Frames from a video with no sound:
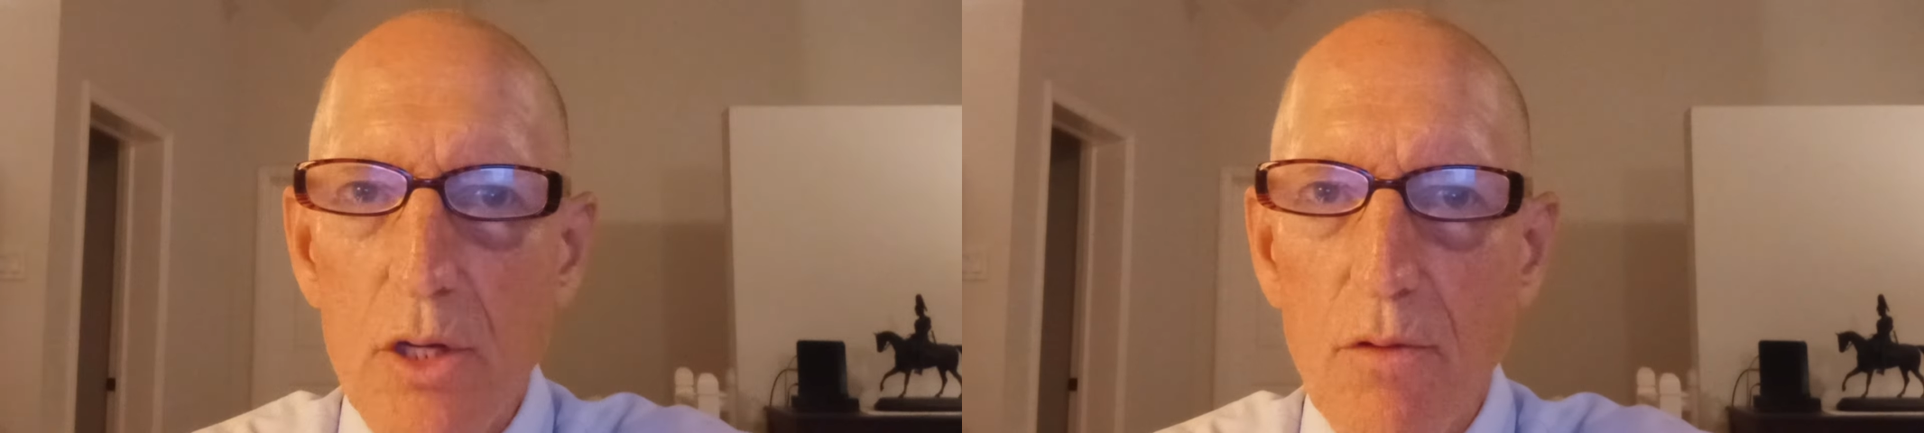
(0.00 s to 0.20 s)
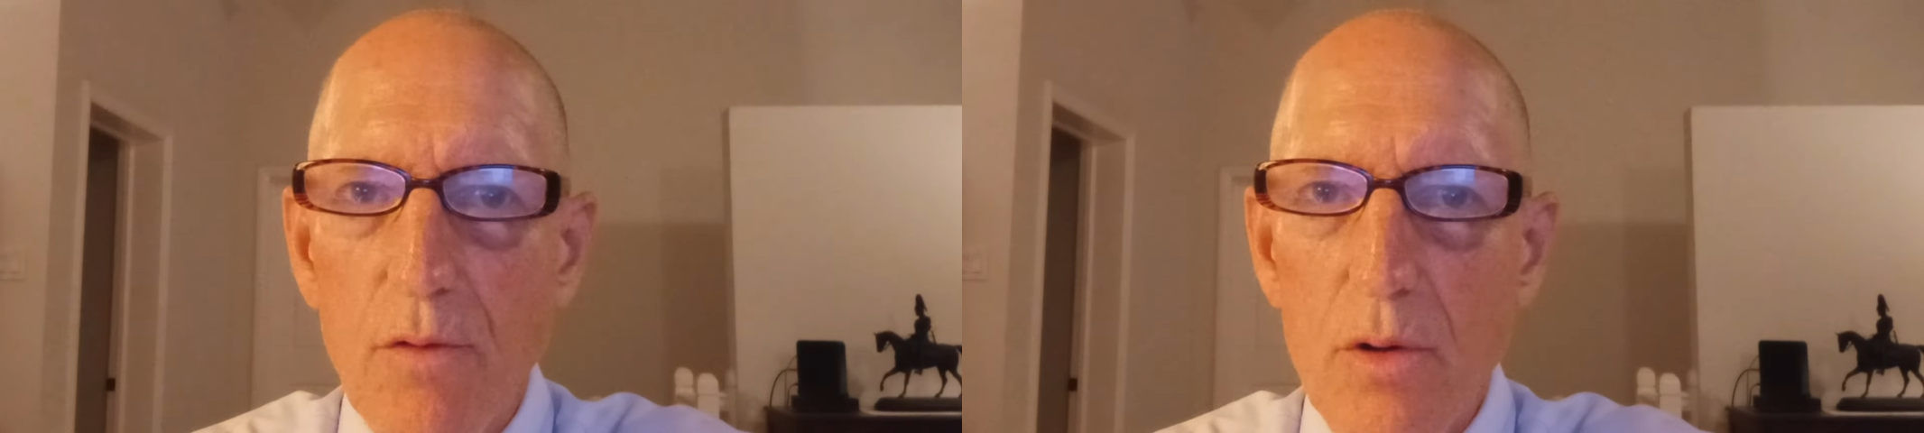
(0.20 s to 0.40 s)

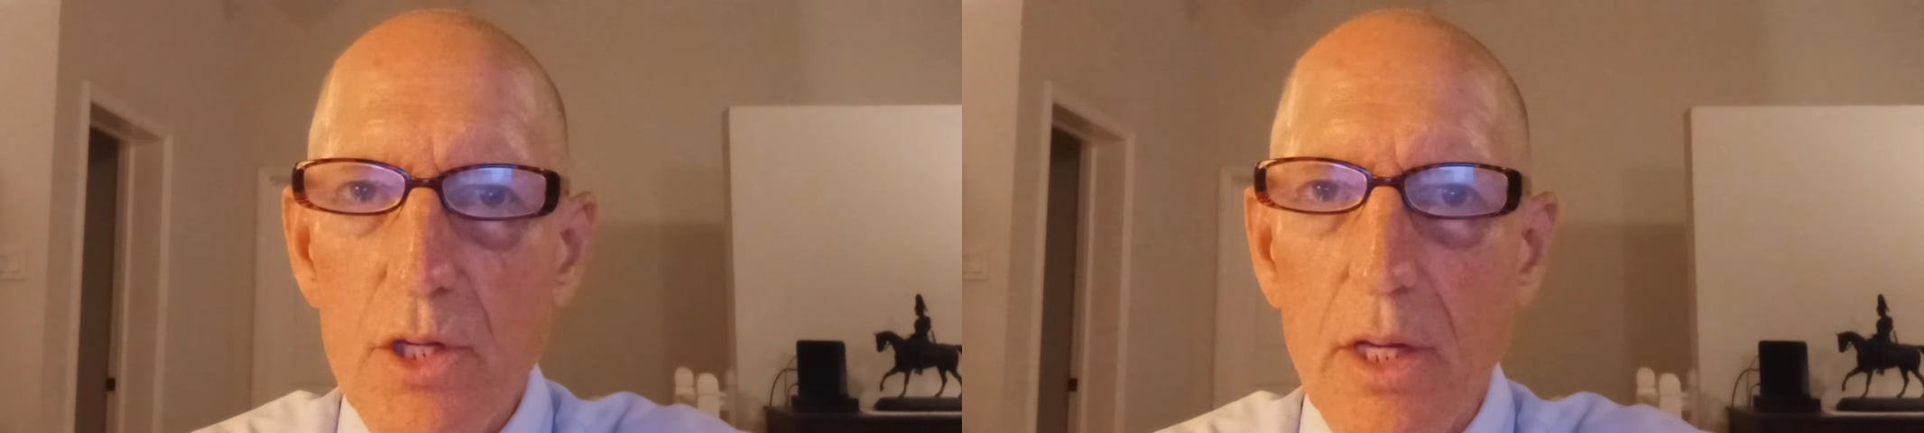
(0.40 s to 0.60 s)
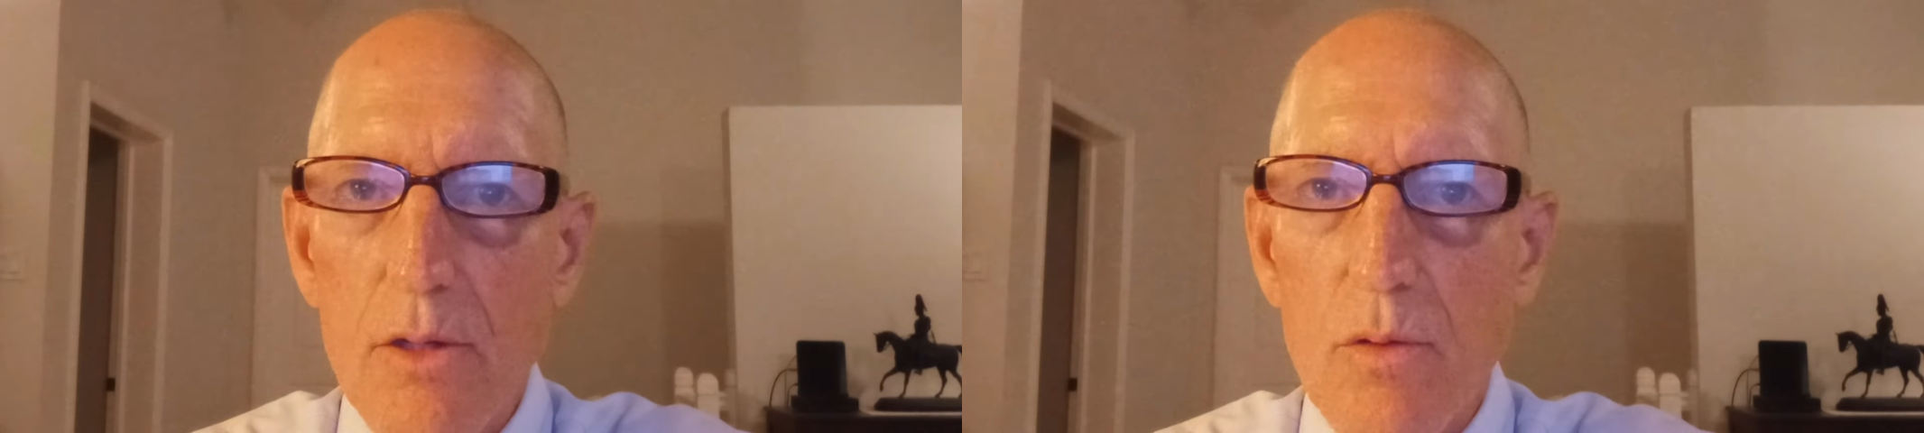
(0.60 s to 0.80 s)

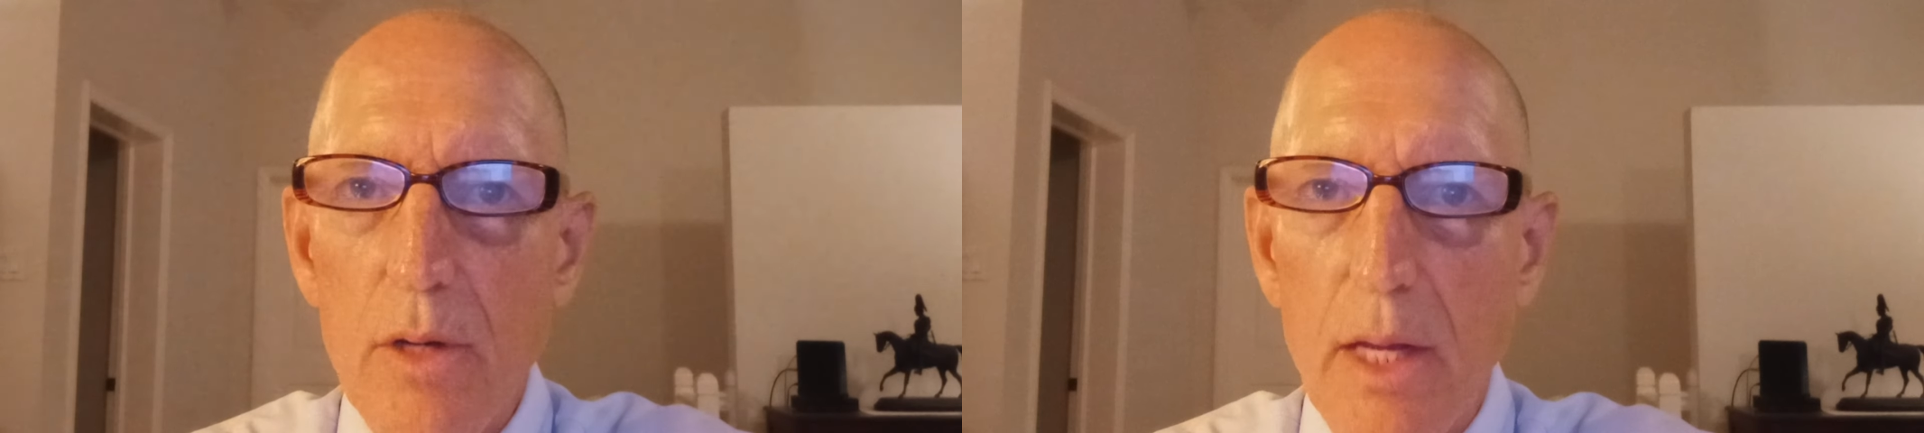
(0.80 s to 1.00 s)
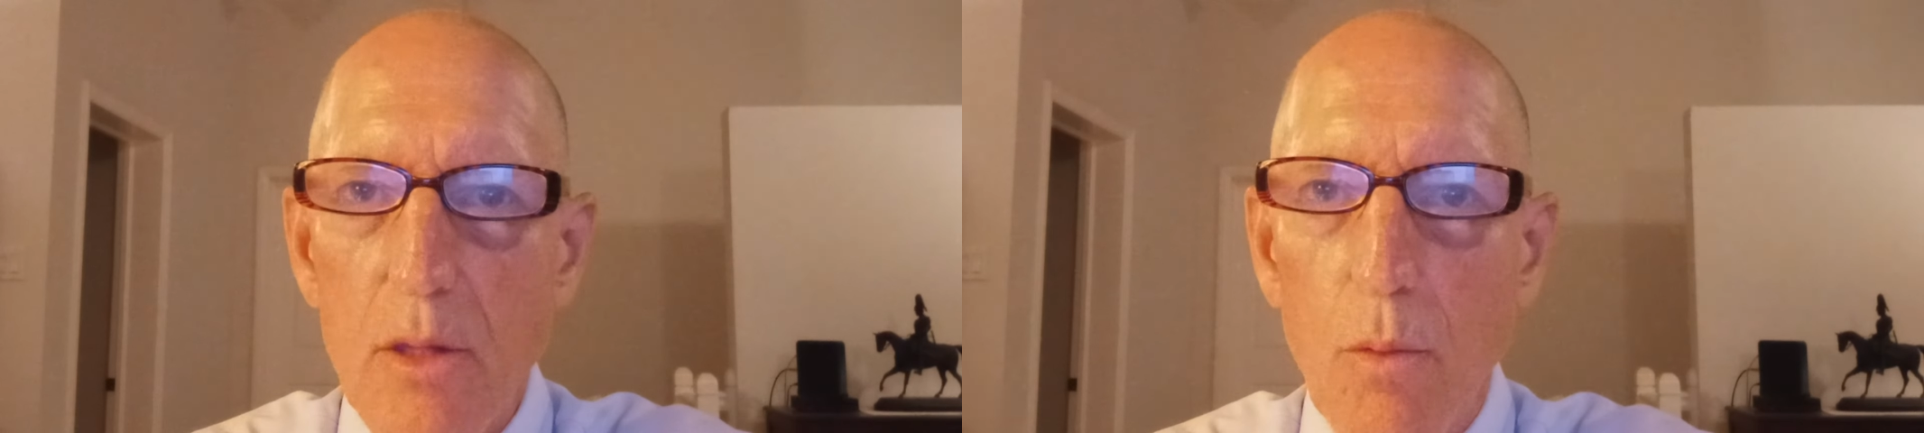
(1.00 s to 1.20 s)
diverse
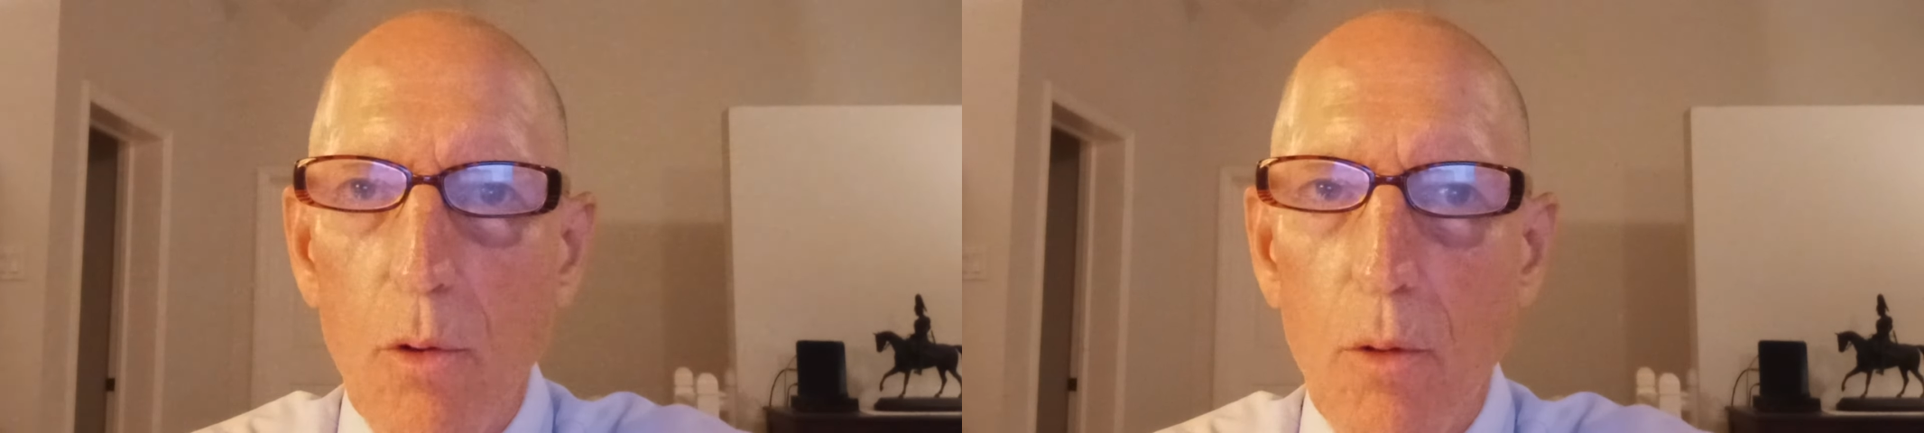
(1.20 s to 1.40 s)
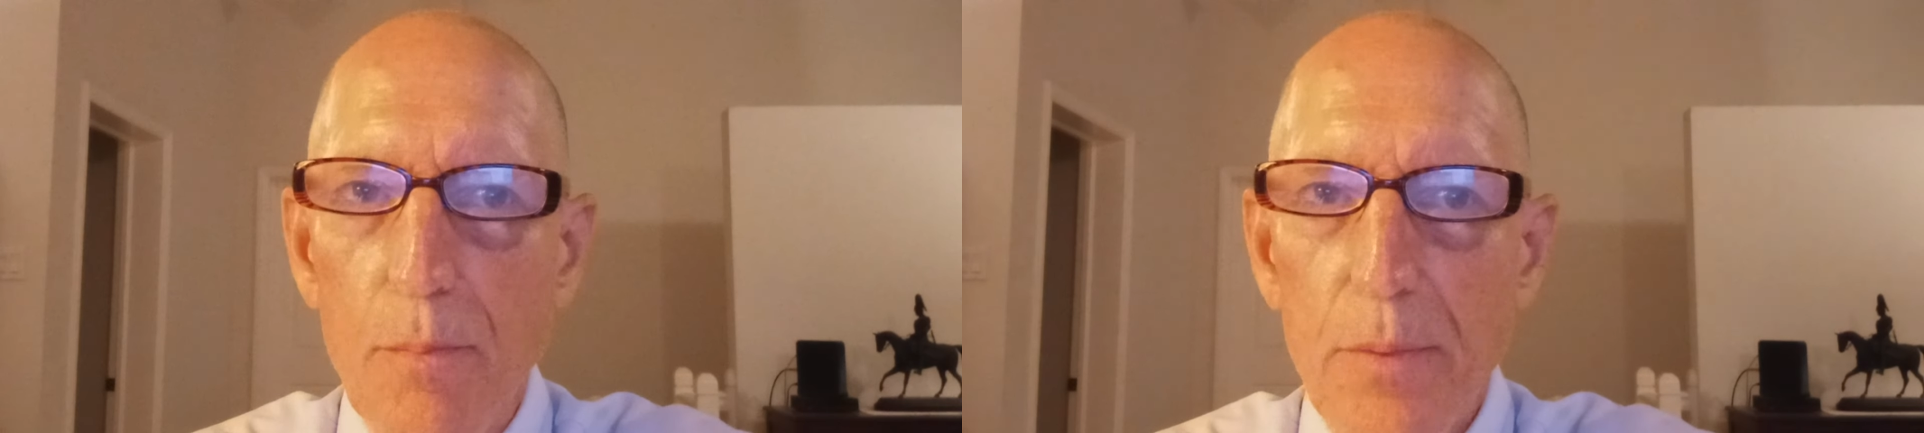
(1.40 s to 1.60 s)
country in the
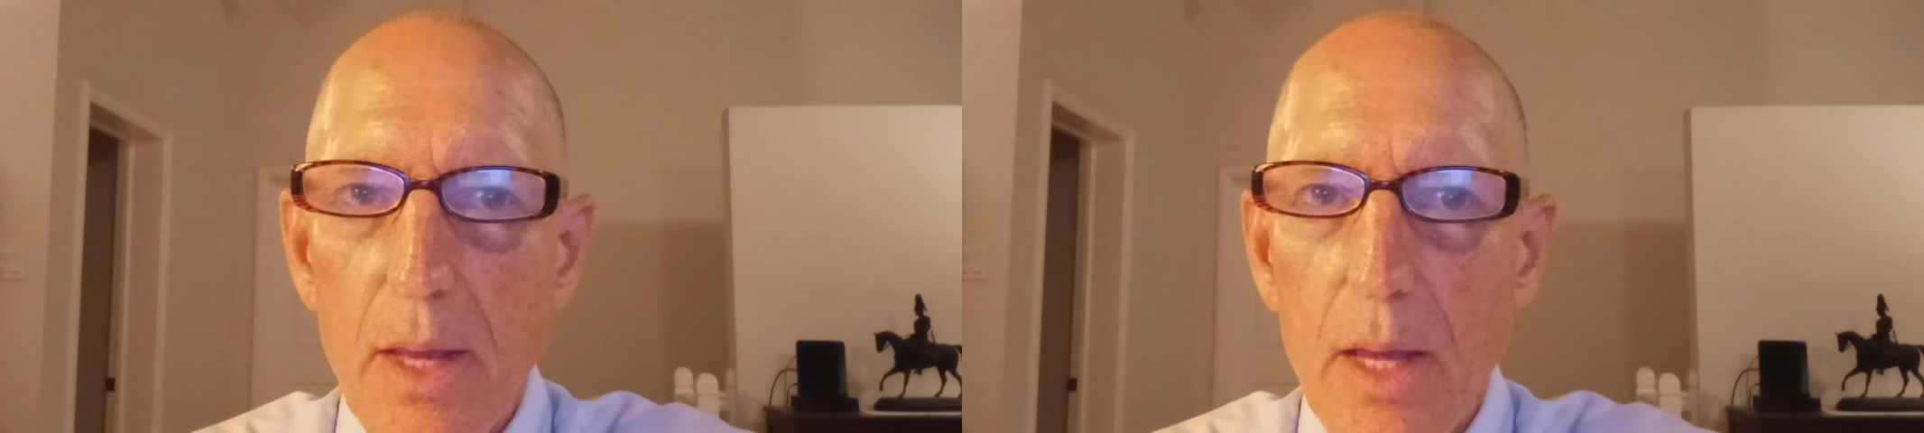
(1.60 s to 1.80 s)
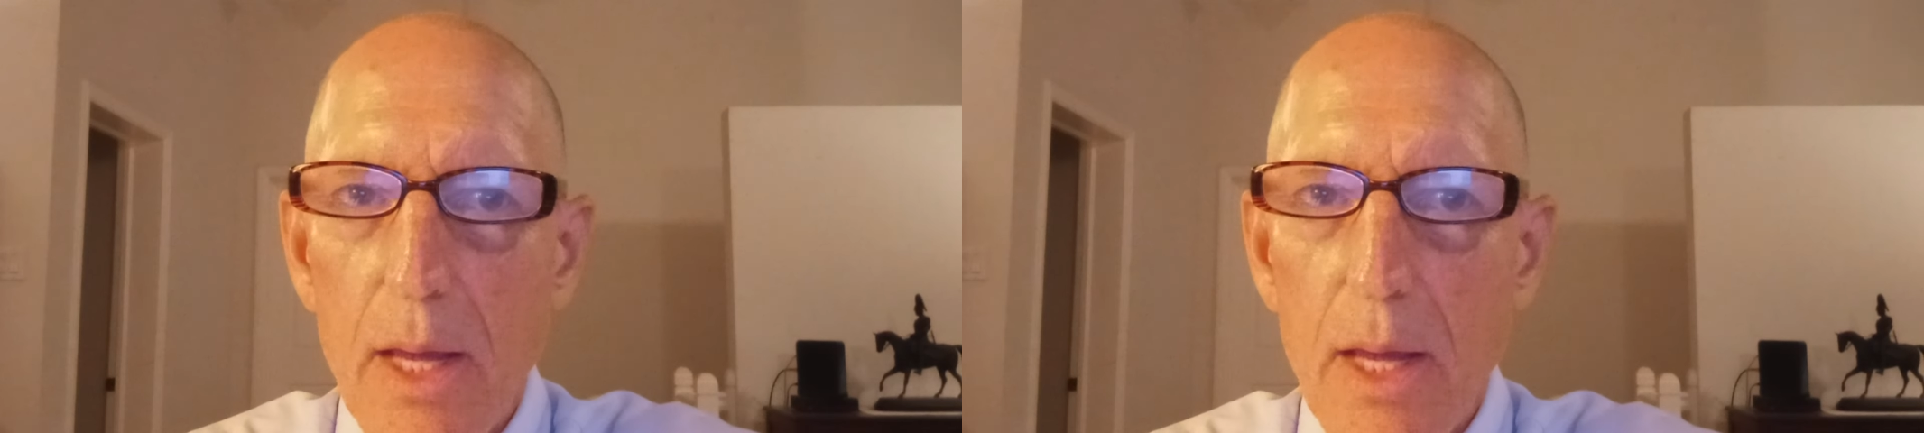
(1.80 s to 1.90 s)
world.